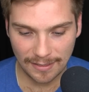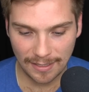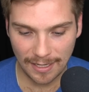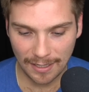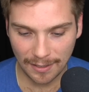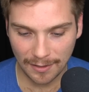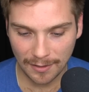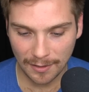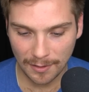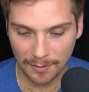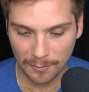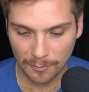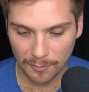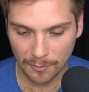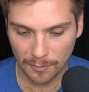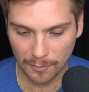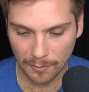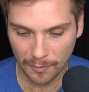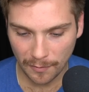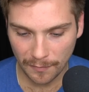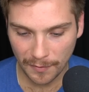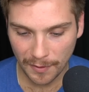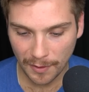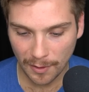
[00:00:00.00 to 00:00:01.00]
it could
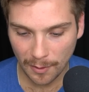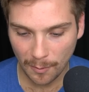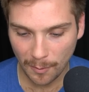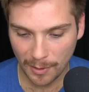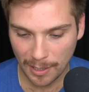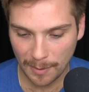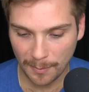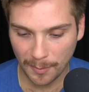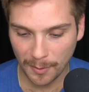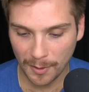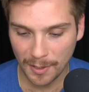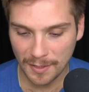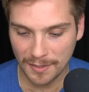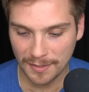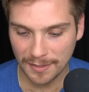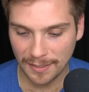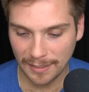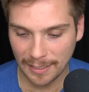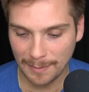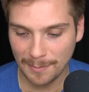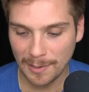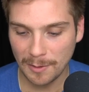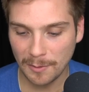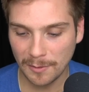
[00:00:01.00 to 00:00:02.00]
reveal when a person in a
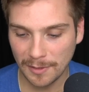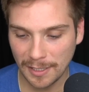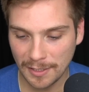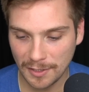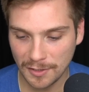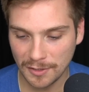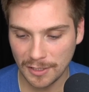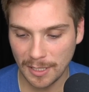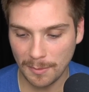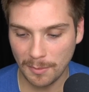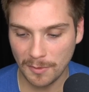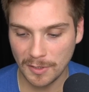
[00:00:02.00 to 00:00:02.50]
committed relationship